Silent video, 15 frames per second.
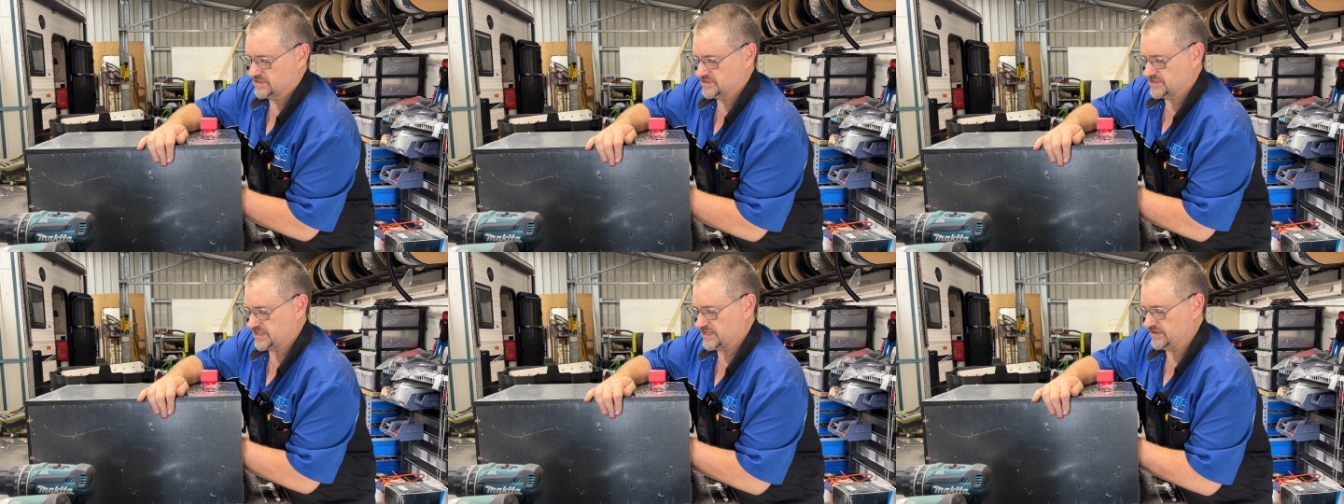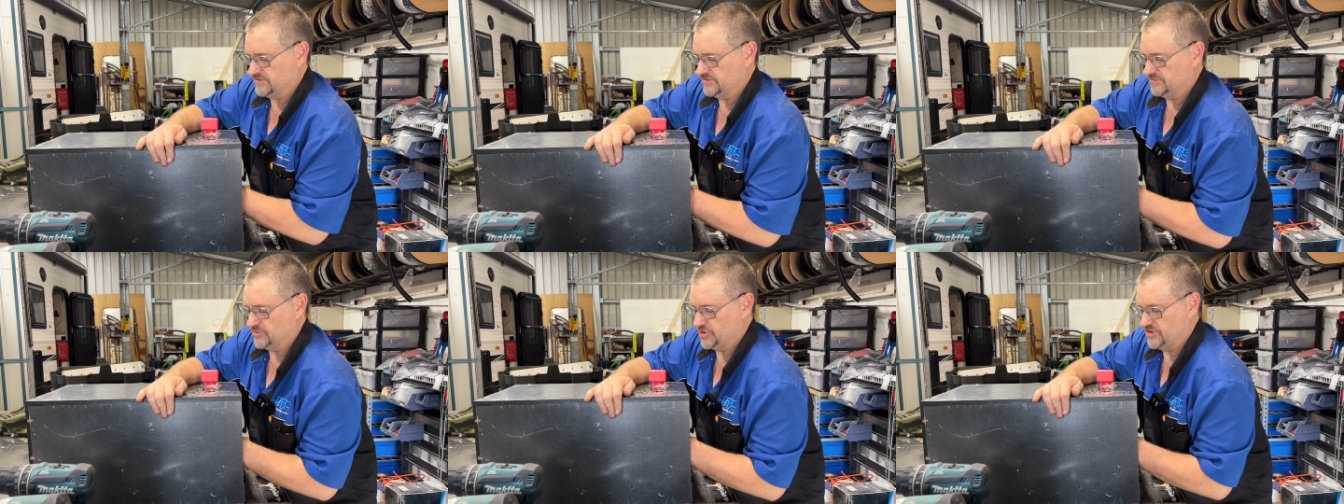So you're
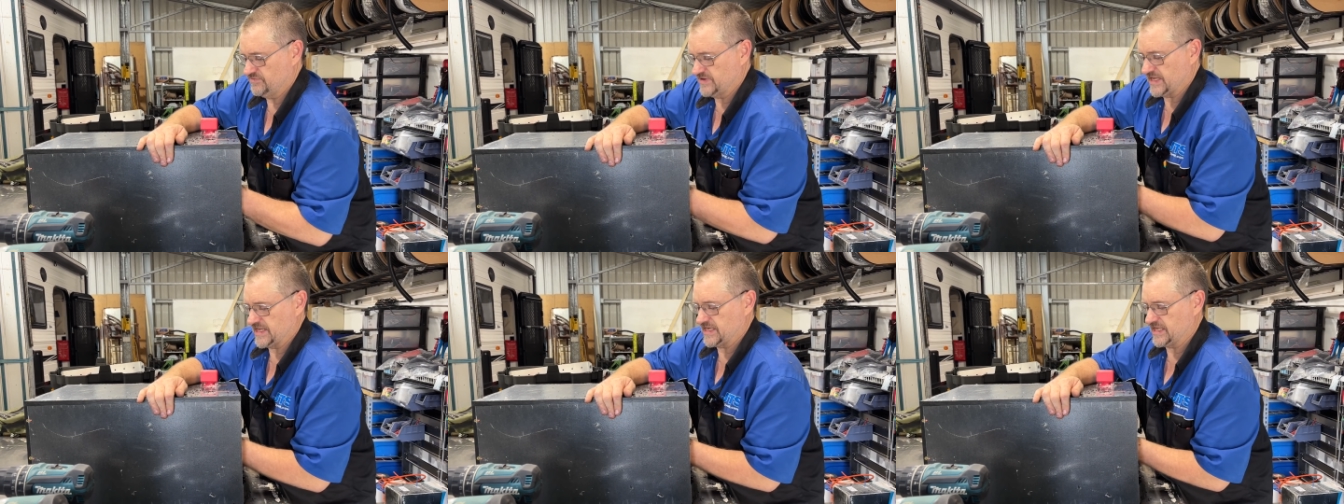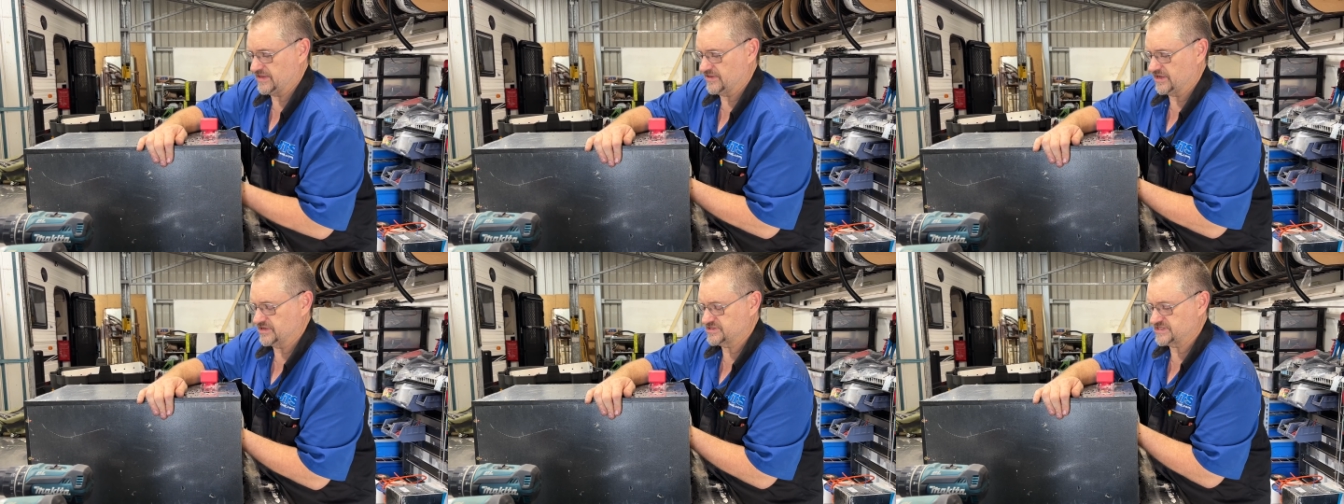removing any of
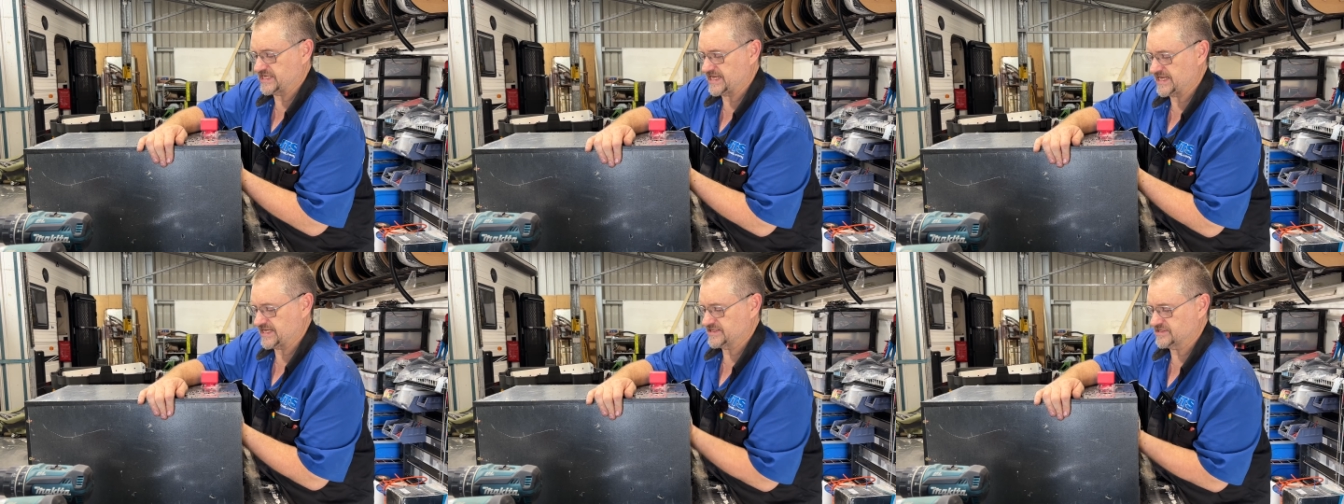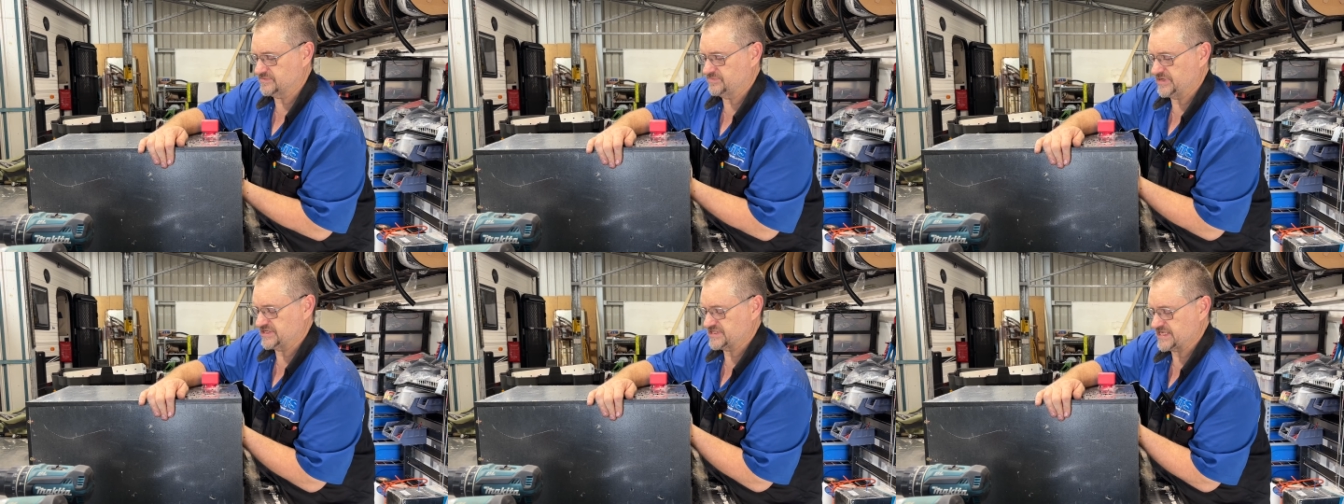those dags and
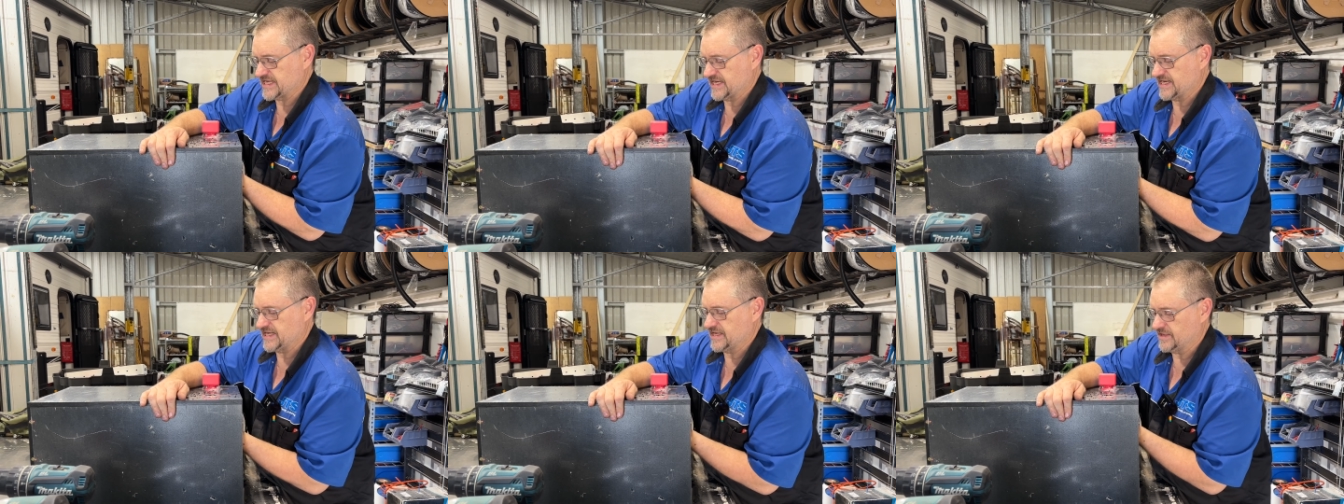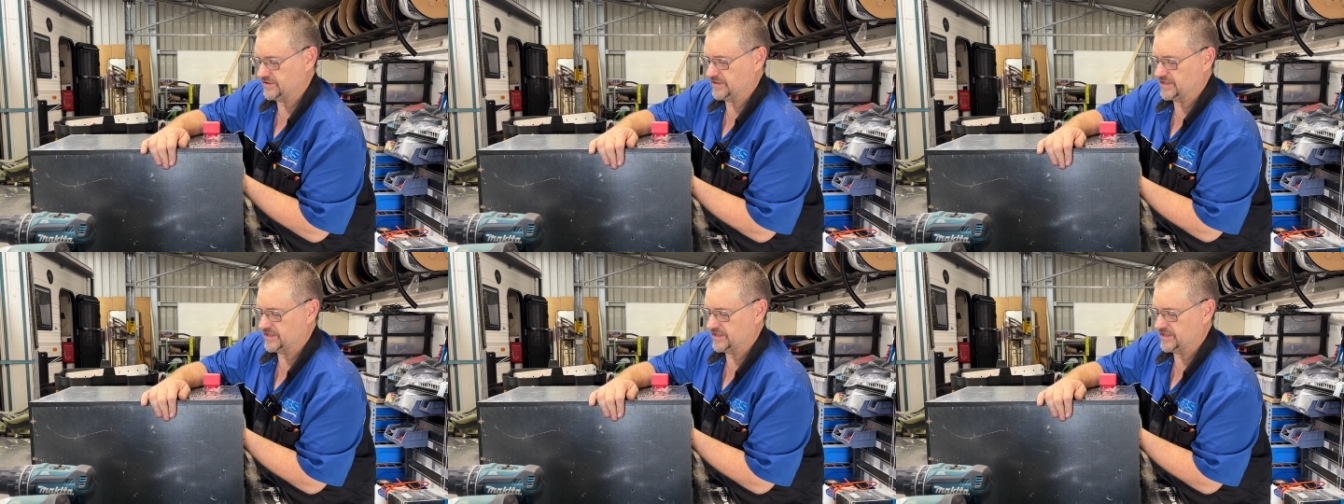bits hanging out.